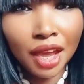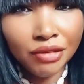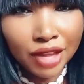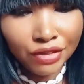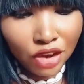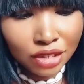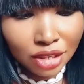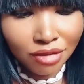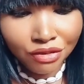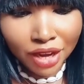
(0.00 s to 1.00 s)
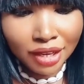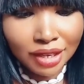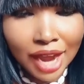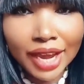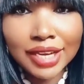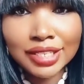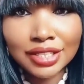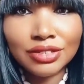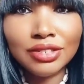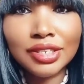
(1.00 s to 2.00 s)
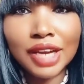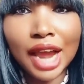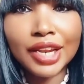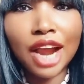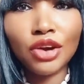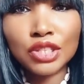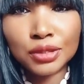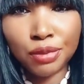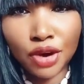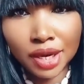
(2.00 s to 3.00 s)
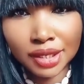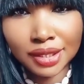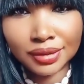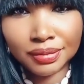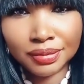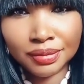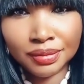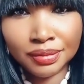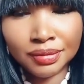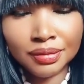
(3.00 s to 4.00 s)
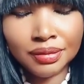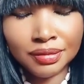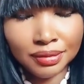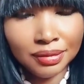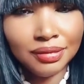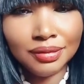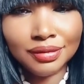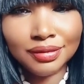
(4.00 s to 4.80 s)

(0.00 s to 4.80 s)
if they've done something against you and they are going to spoil it.